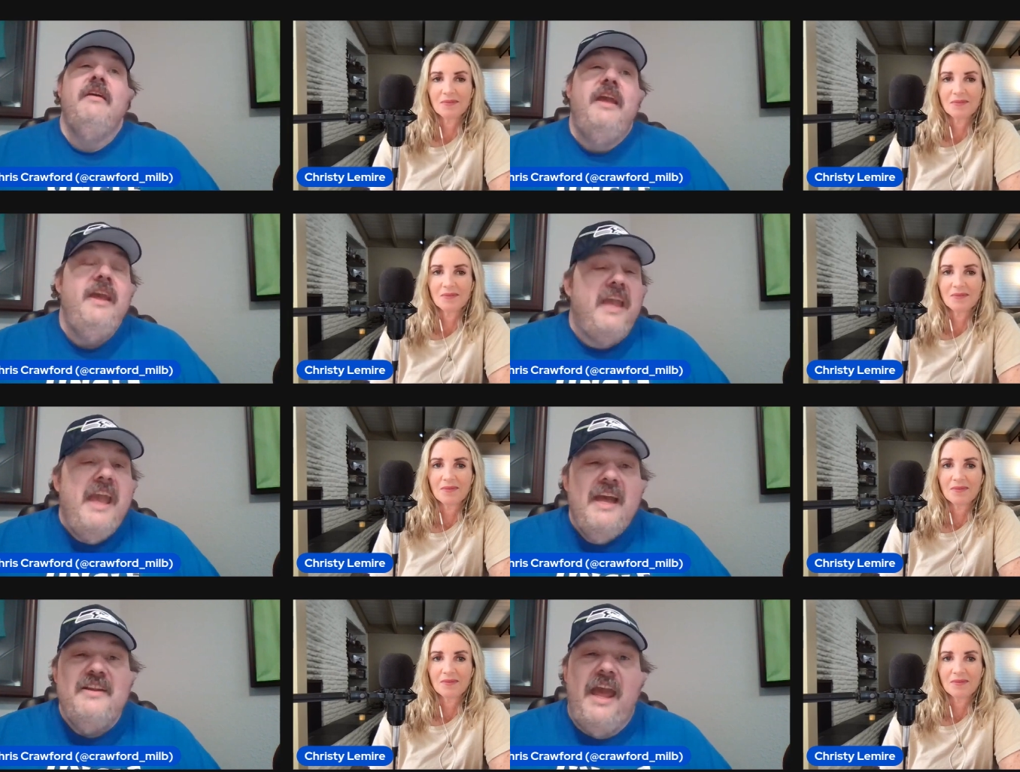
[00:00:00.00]
Speaker 1: He
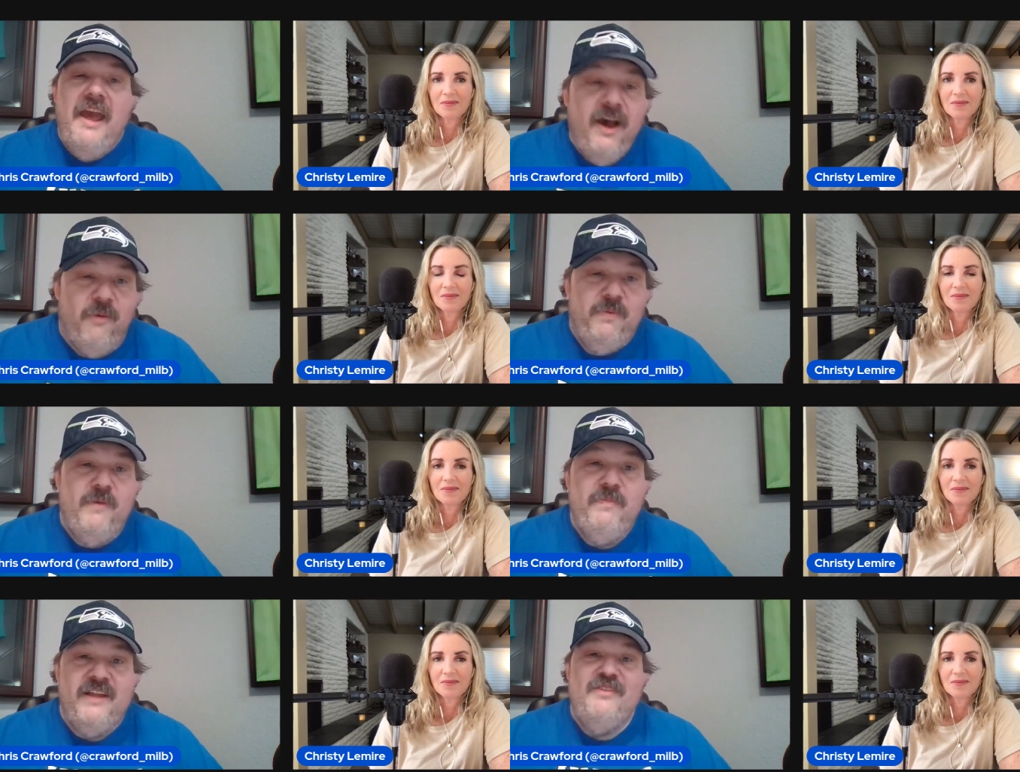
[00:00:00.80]
can't help
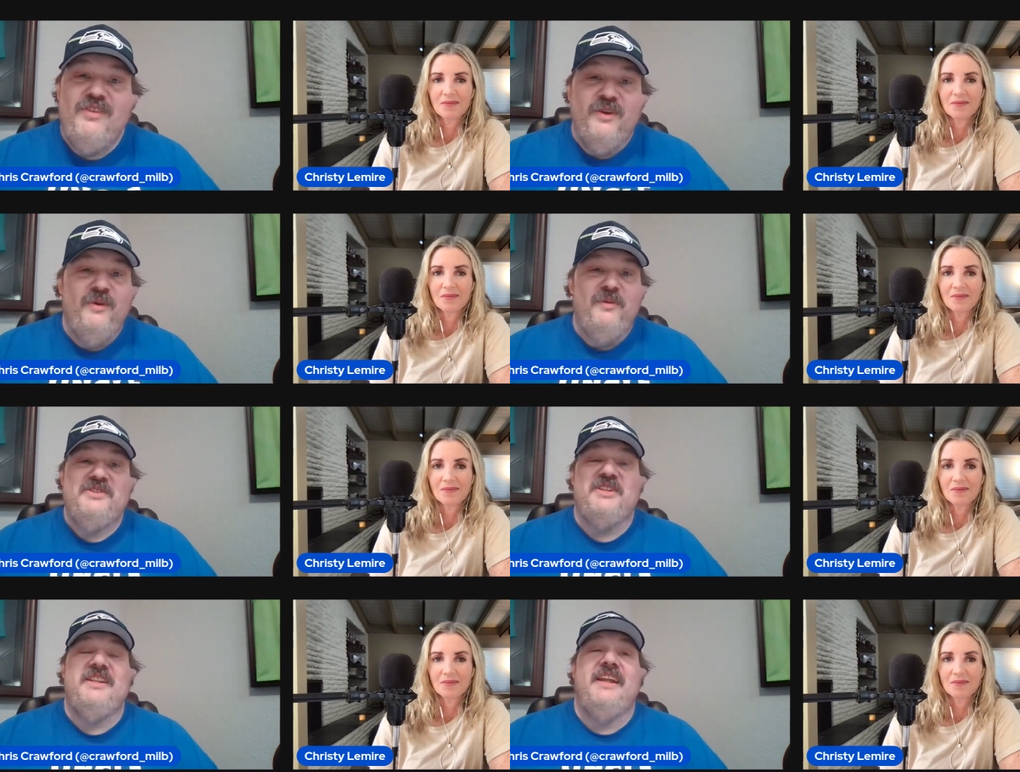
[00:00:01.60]
but to
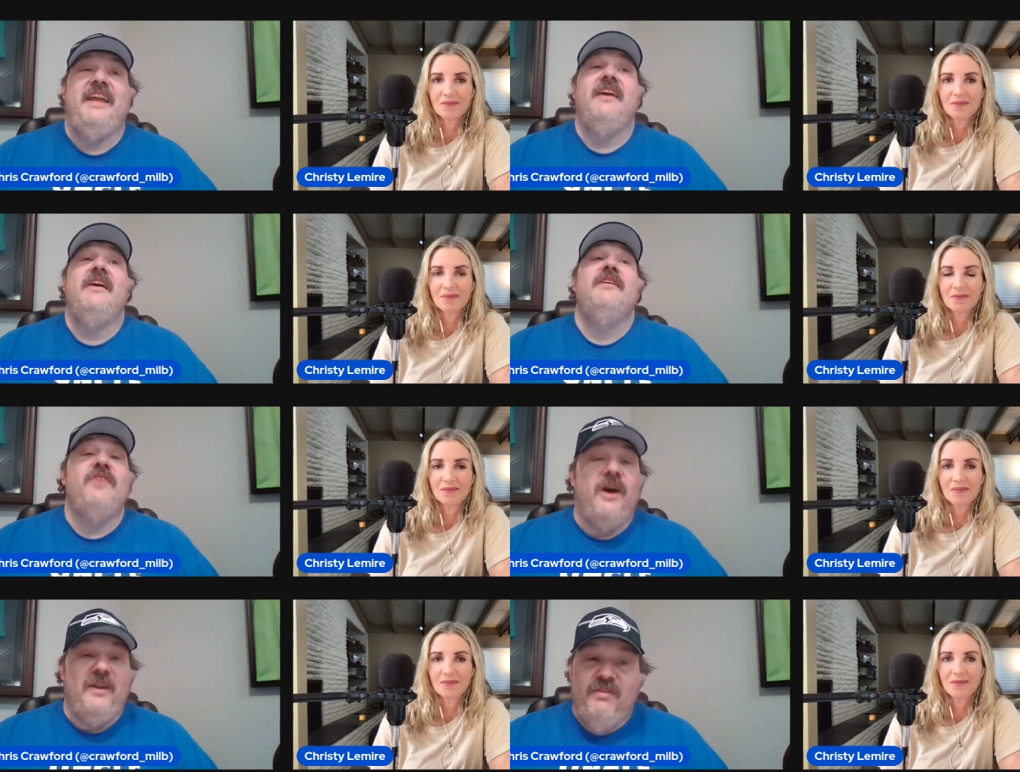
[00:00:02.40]
just like
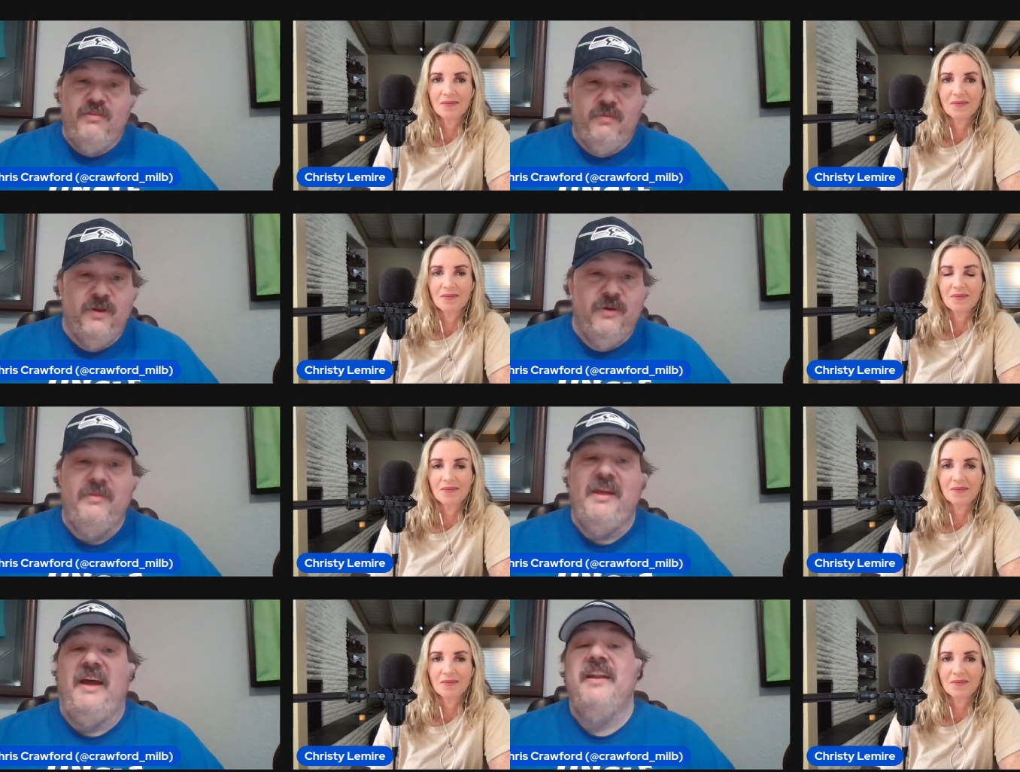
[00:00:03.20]
talk you through
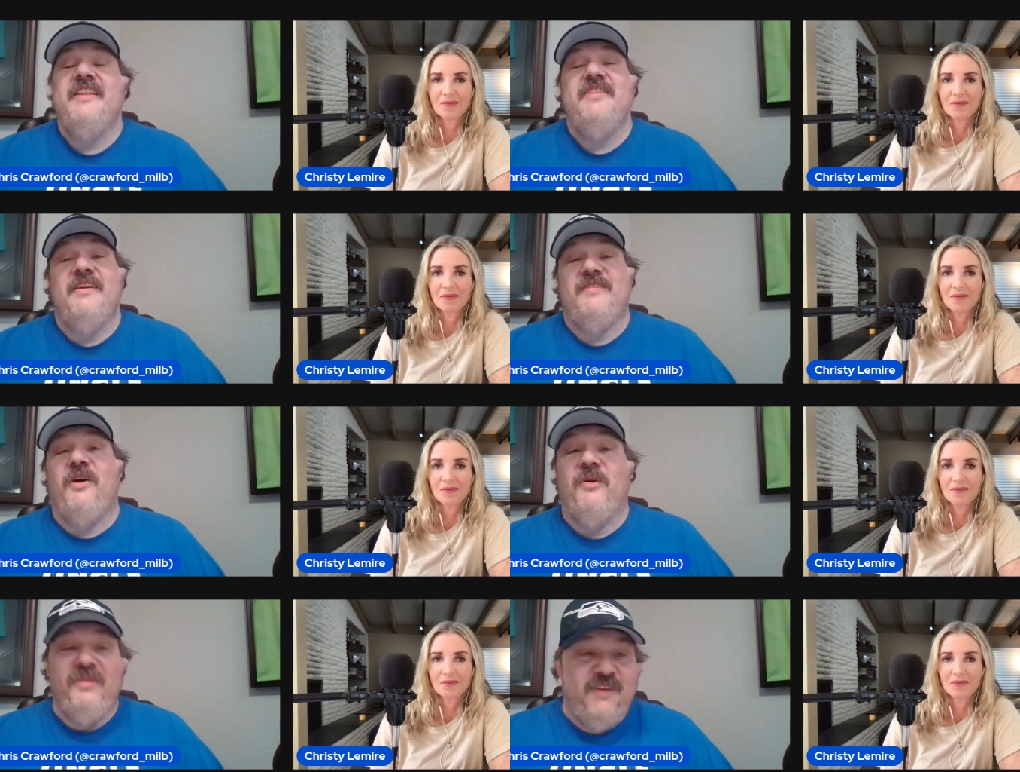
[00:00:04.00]
that this
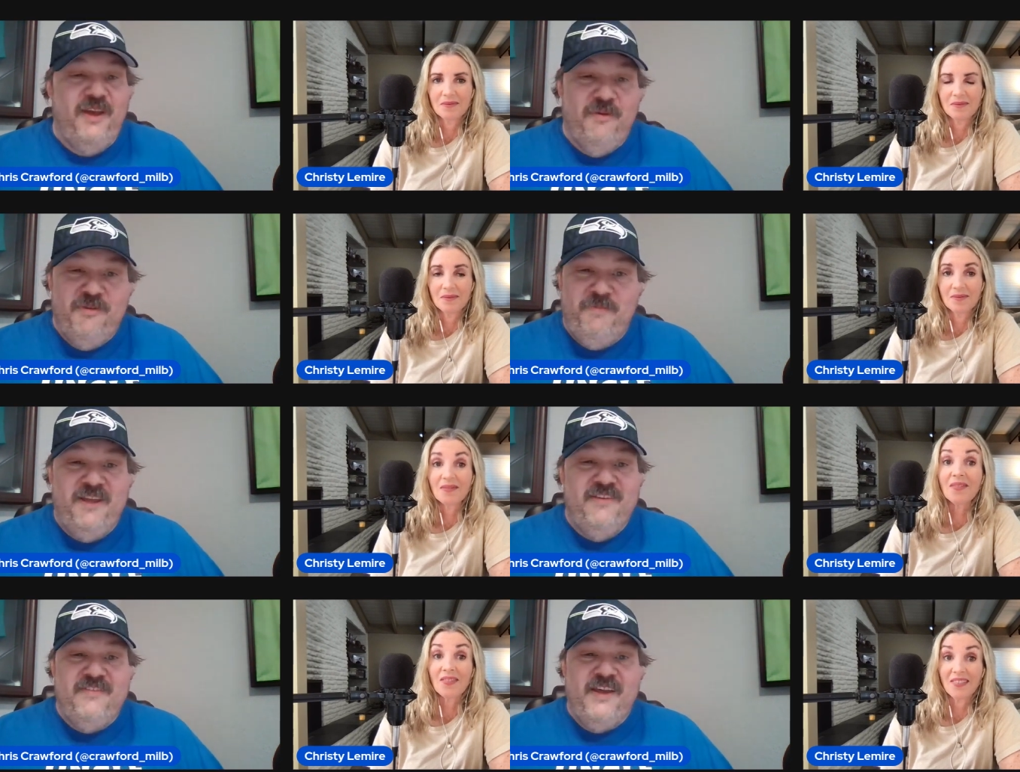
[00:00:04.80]
whole thing was
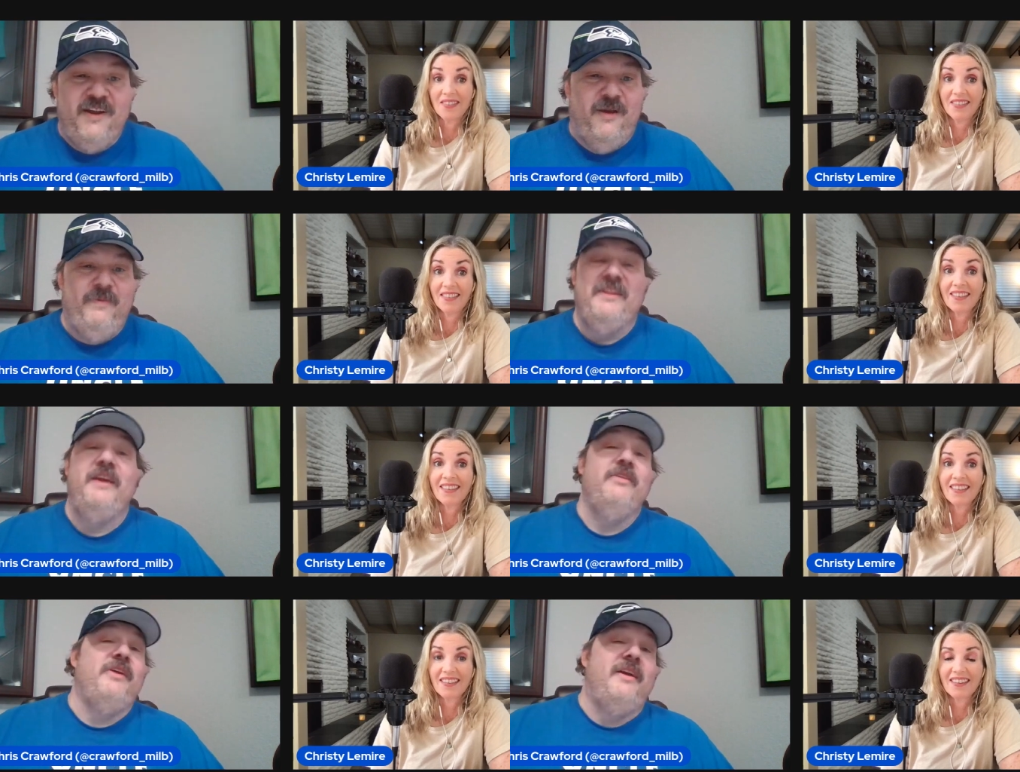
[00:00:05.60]
being set up and
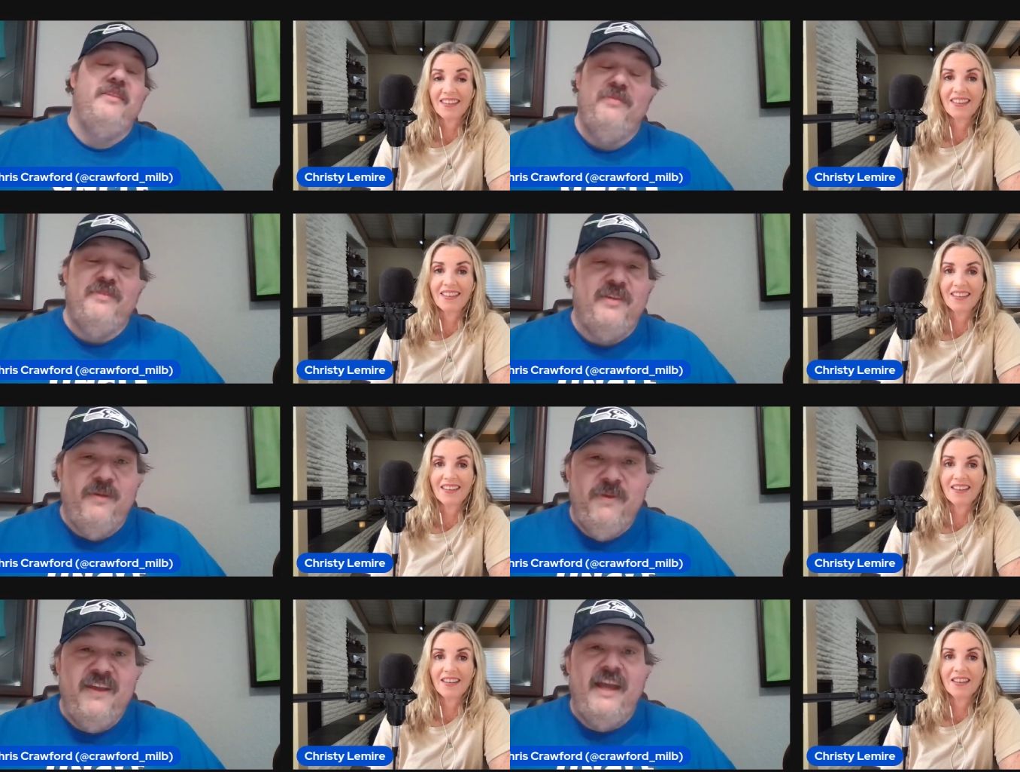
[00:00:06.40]
they thought this was going
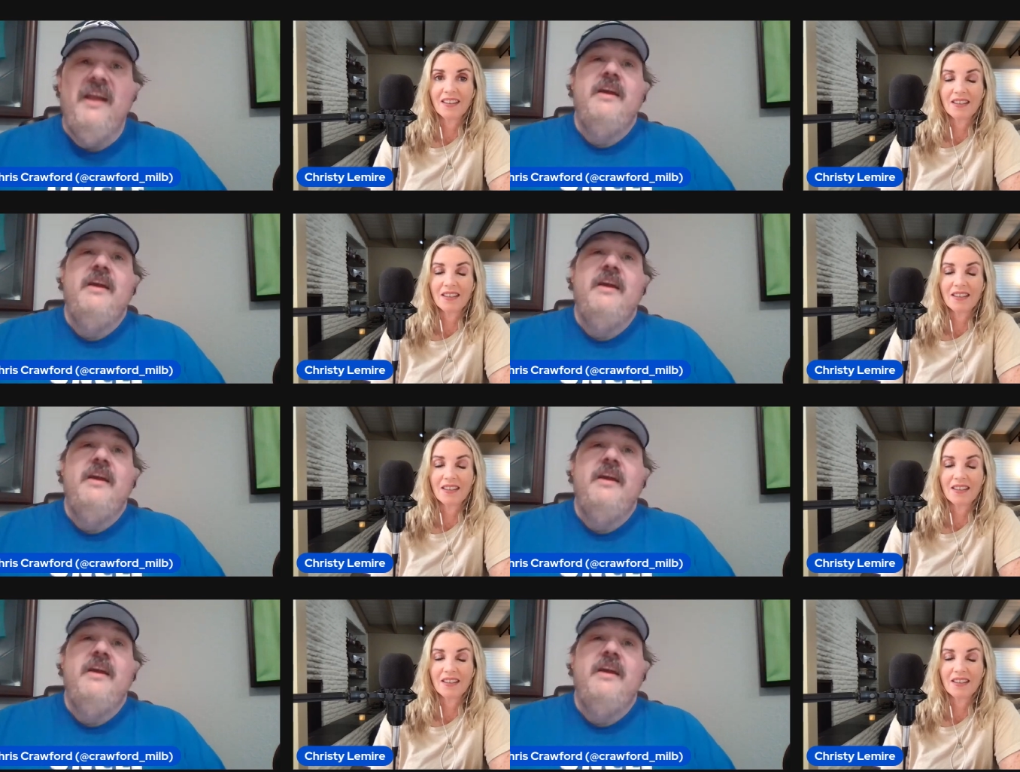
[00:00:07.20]
to be it.